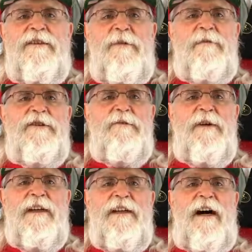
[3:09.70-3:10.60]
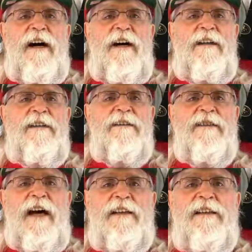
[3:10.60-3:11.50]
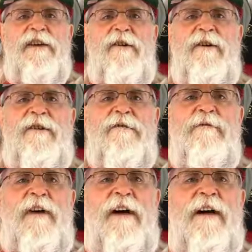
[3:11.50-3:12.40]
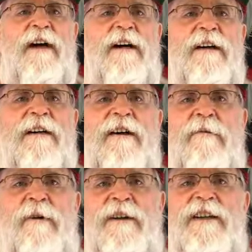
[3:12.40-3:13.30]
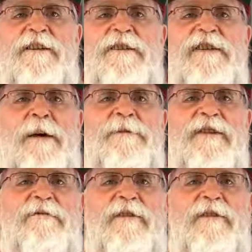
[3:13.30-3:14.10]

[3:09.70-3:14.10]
Number 29, Talanoa Hufanga. One interception